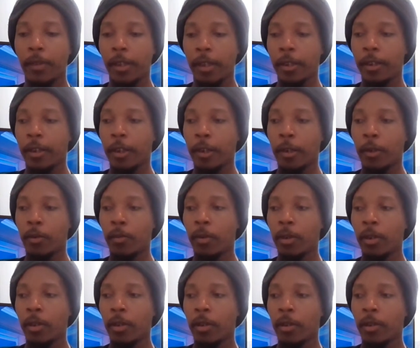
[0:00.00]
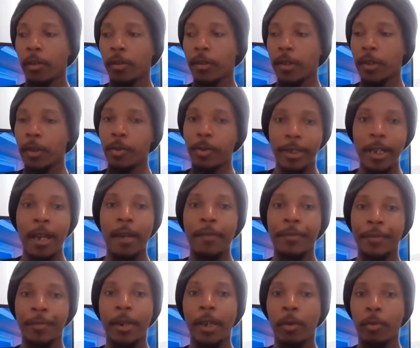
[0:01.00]
You know, you
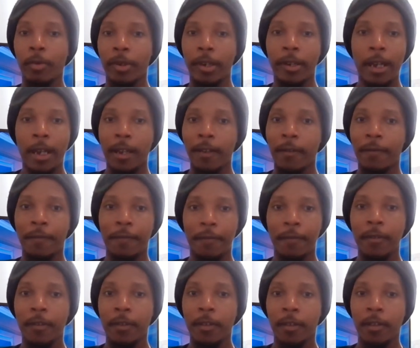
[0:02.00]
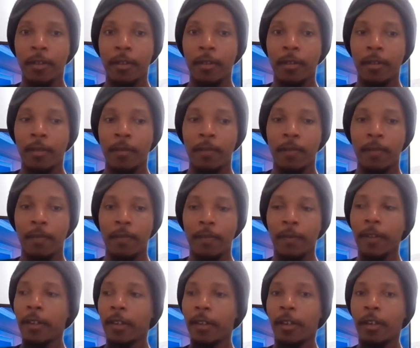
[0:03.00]
stabbed somebody with a knife.
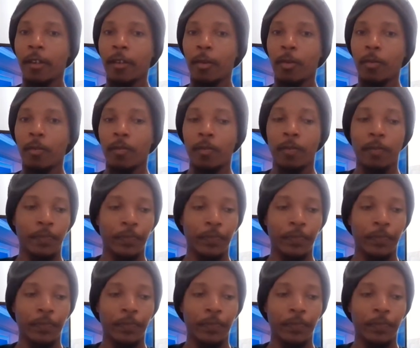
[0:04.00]
You know,